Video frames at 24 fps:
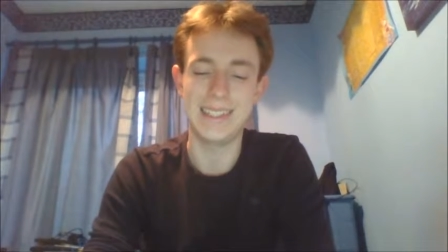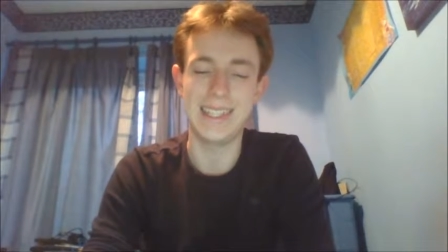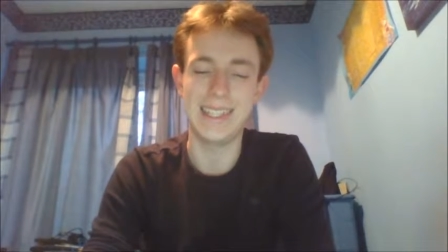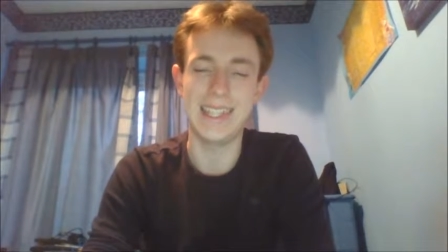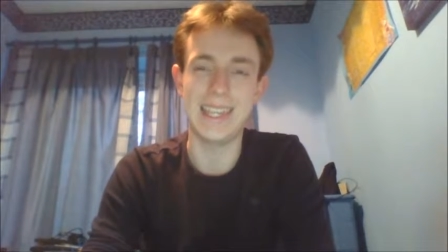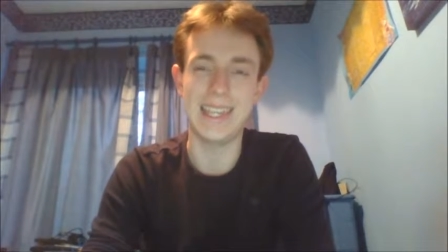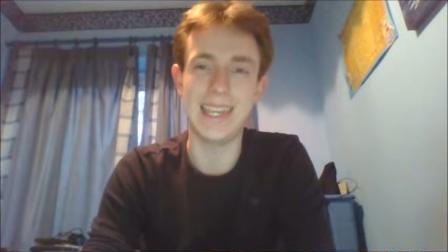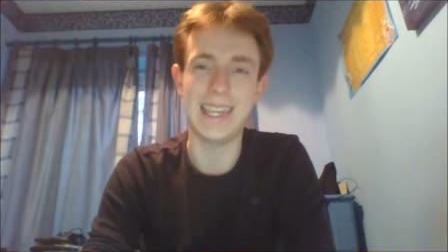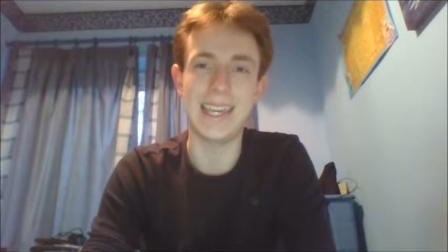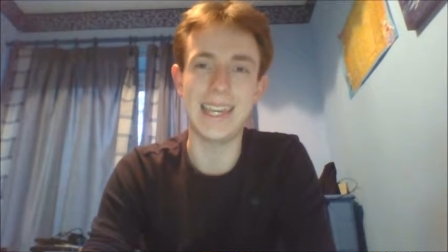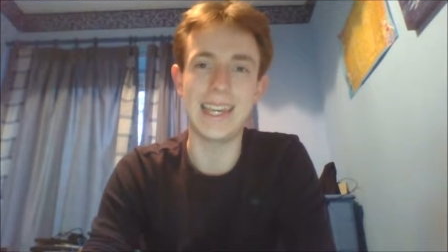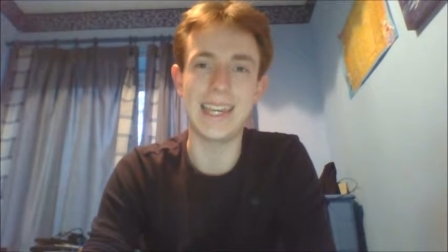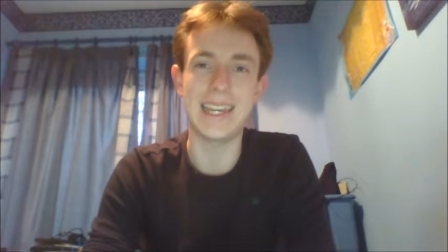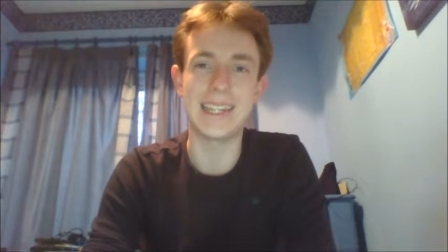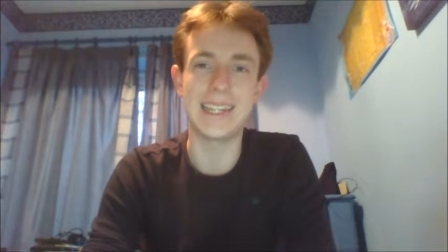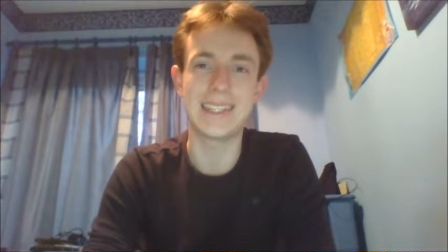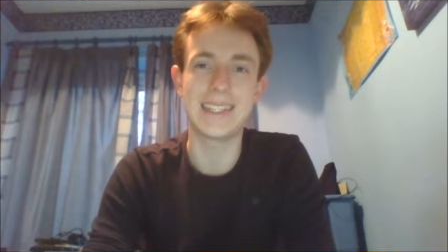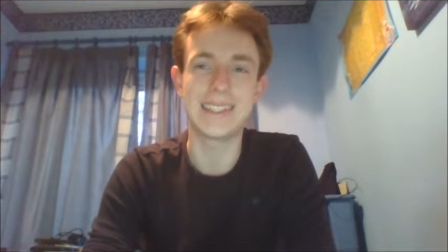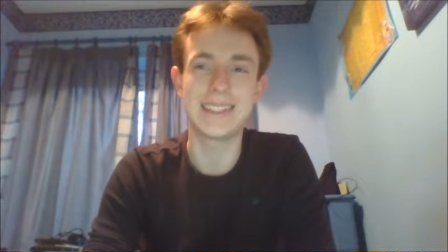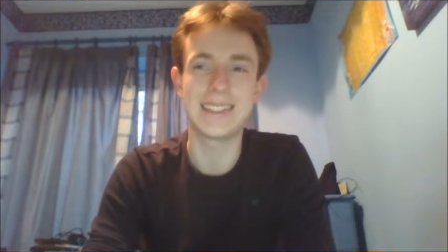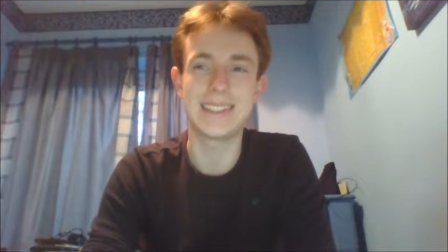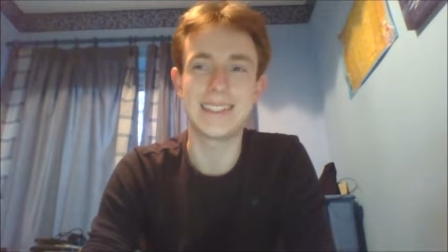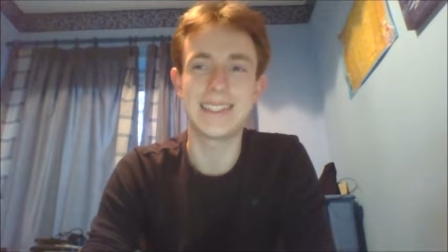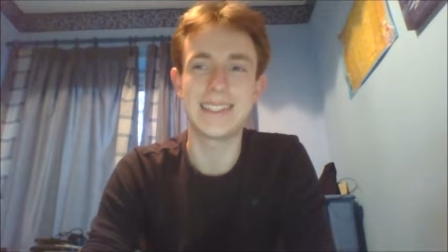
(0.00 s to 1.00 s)
Yeah.
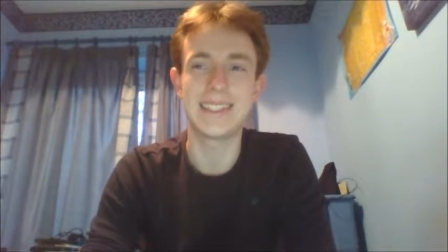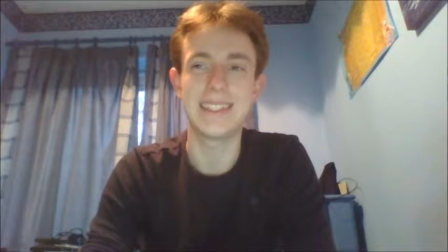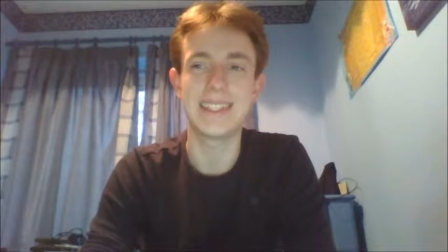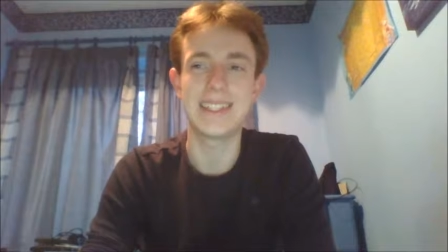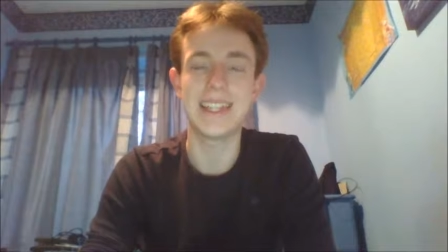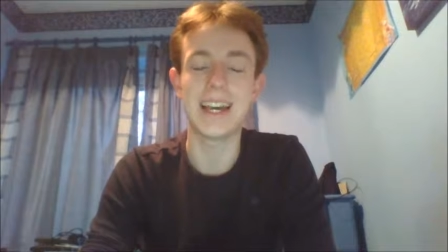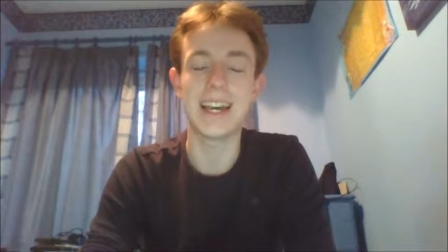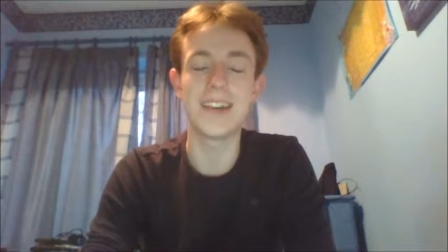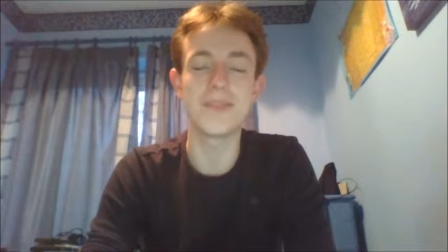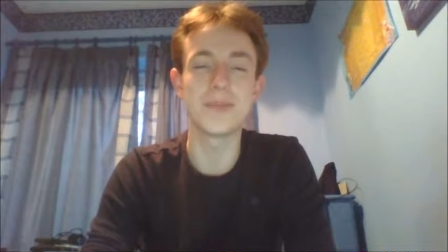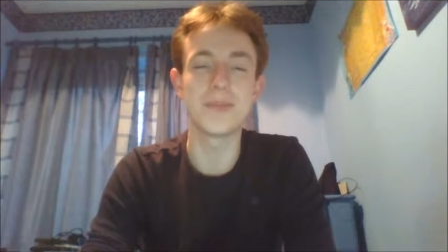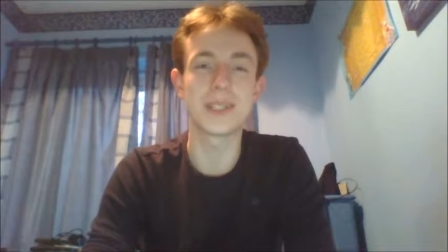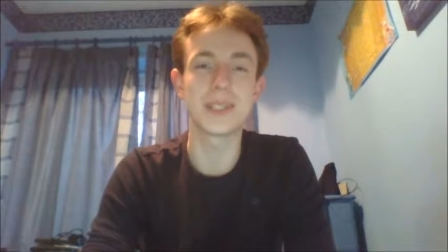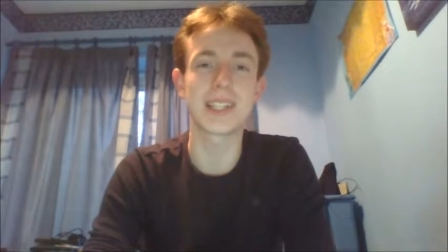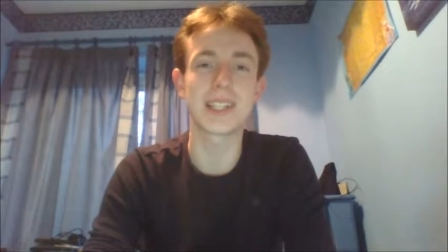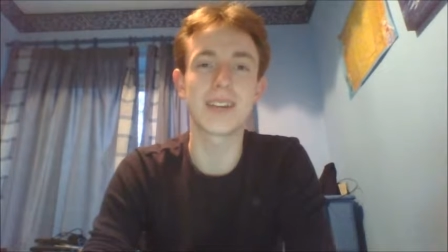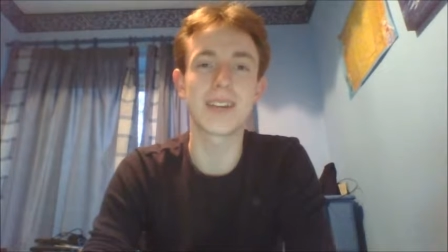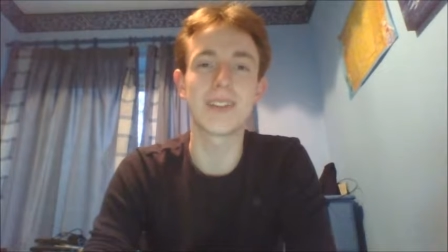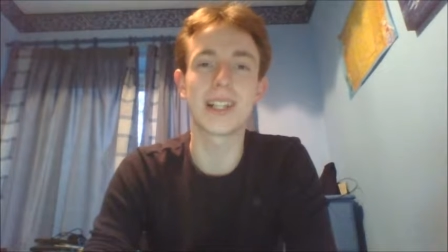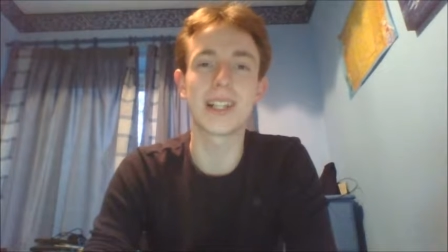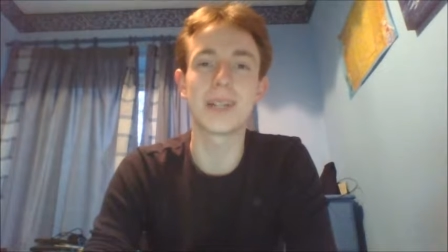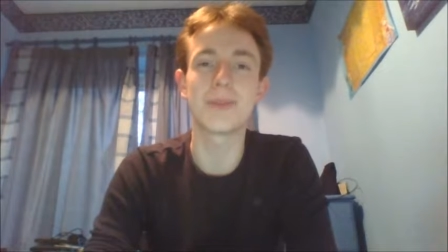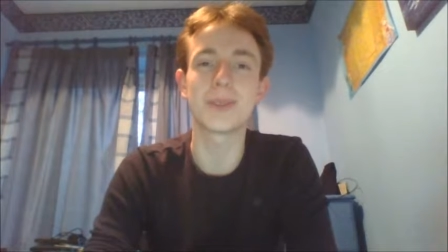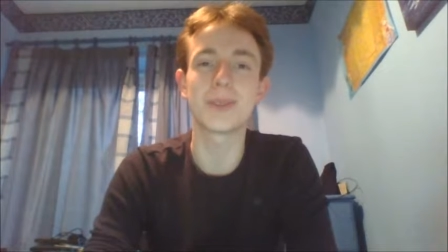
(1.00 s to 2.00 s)
I've missed
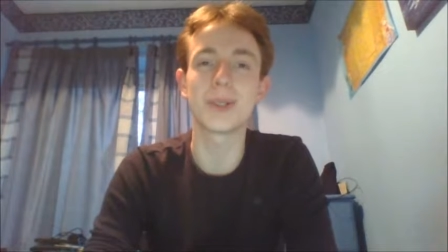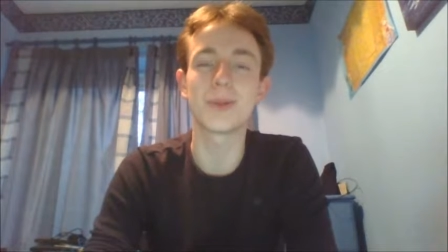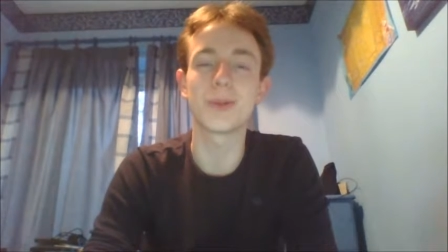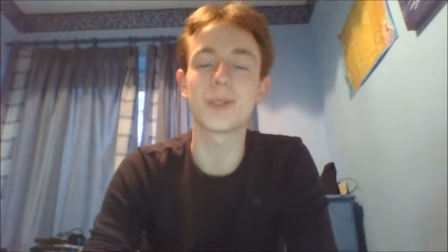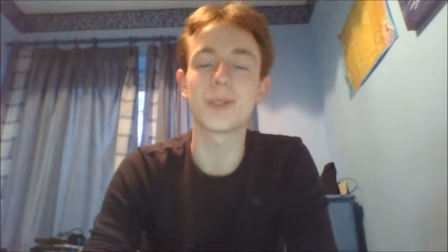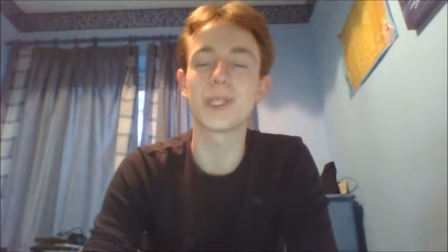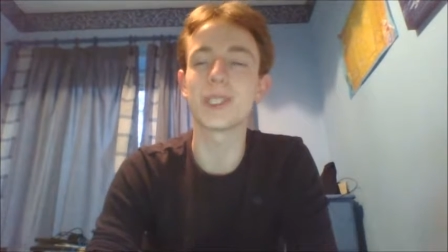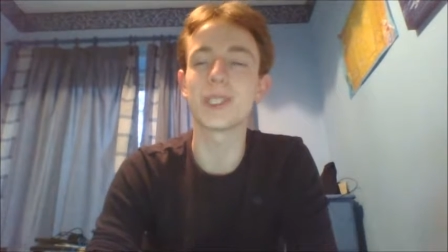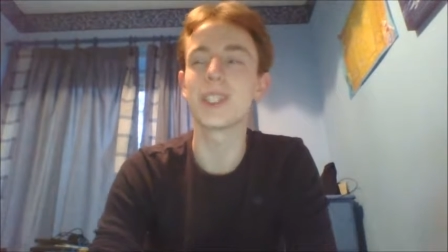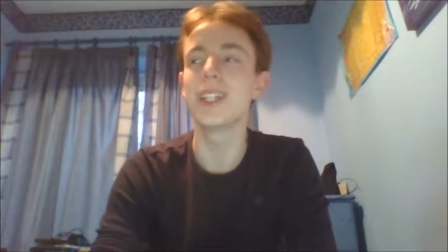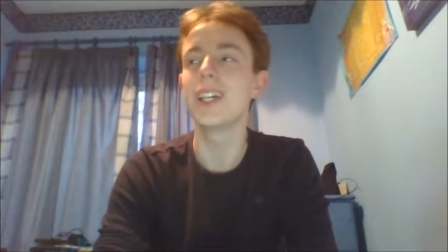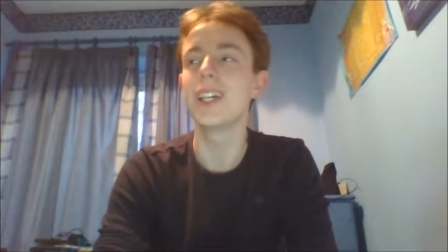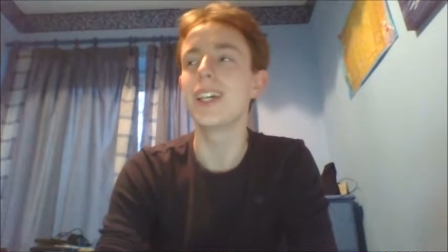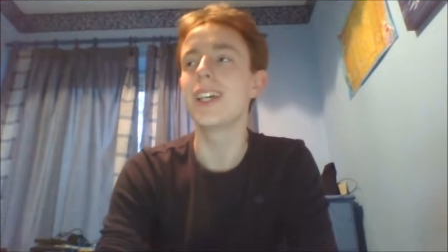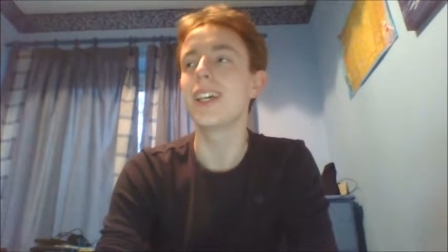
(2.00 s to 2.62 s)
having a laptop because